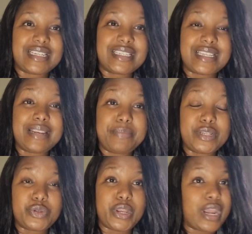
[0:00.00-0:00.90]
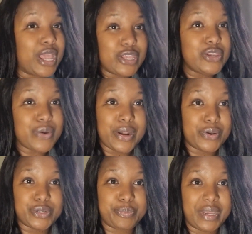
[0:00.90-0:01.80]
is in between, you are
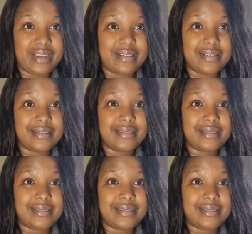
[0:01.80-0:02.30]
not paid.